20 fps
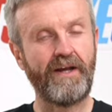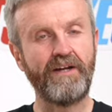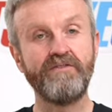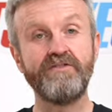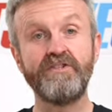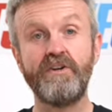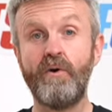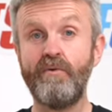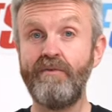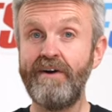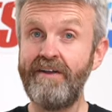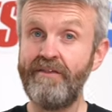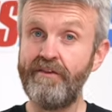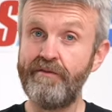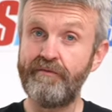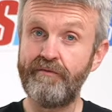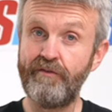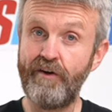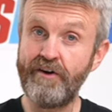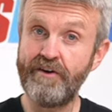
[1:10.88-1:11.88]
So around the
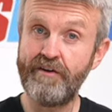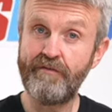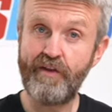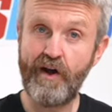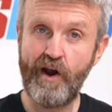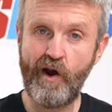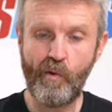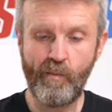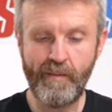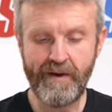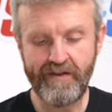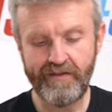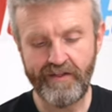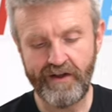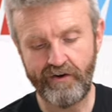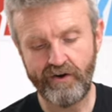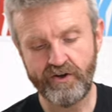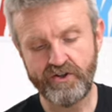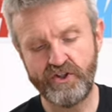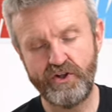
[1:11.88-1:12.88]
front of the helmet,
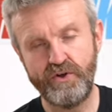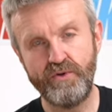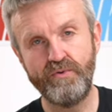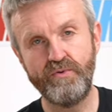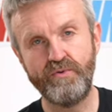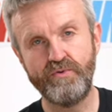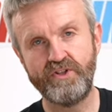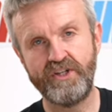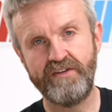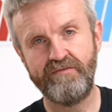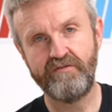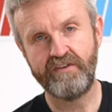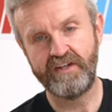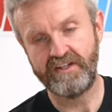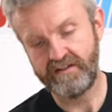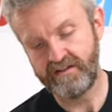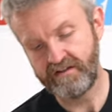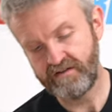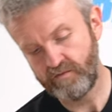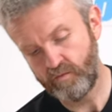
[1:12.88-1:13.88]
there are two chin
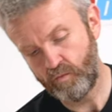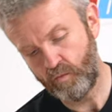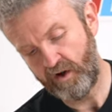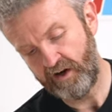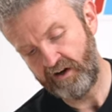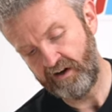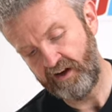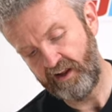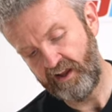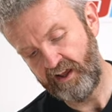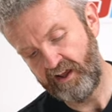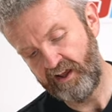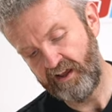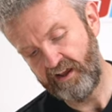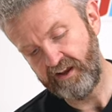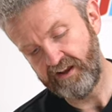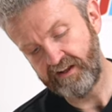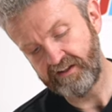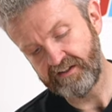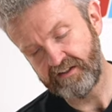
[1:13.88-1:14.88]
vents. One
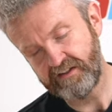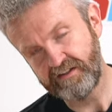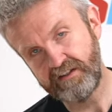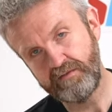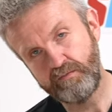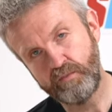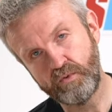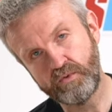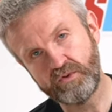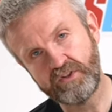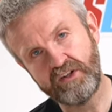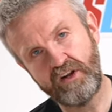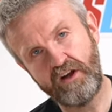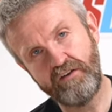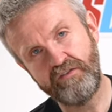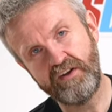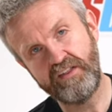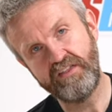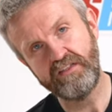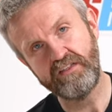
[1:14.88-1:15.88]
here is a simple
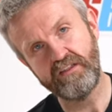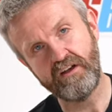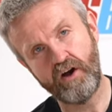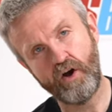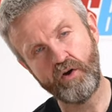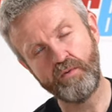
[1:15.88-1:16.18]
slide vent that